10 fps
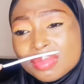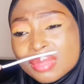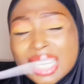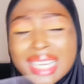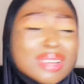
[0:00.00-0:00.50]

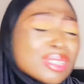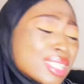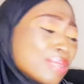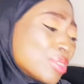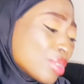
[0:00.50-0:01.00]
cannot
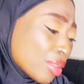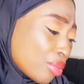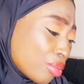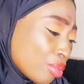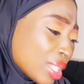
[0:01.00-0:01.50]
seem to get
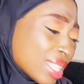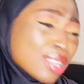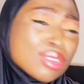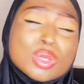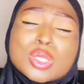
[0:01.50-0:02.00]
through it. I
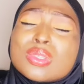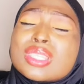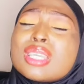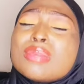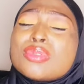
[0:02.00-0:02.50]
just want to
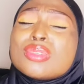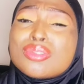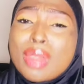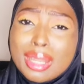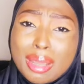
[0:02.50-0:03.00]
skip to the
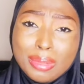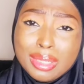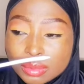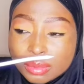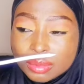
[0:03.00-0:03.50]
dry down.
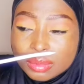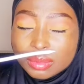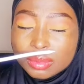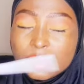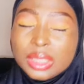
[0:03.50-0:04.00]

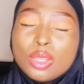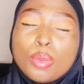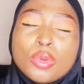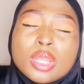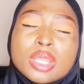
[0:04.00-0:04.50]
The
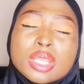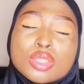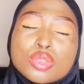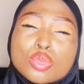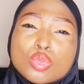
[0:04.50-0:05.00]
opening
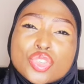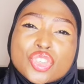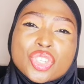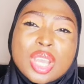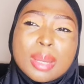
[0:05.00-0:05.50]
is too
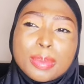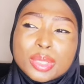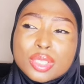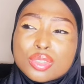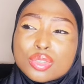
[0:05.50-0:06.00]
sharp,
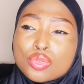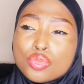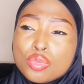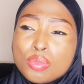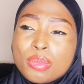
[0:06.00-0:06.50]
it's
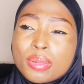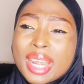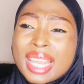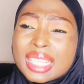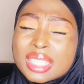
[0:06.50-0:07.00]
too
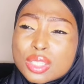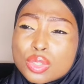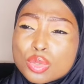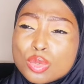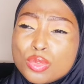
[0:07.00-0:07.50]
bright,
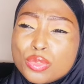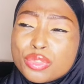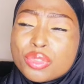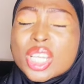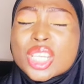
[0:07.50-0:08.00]
it's too
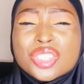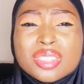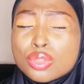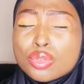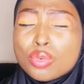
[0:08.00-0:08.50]
fresh,
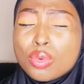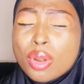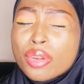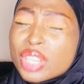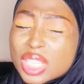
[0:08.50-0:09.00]
it's too
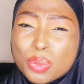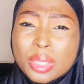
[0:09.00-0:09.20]
crisp.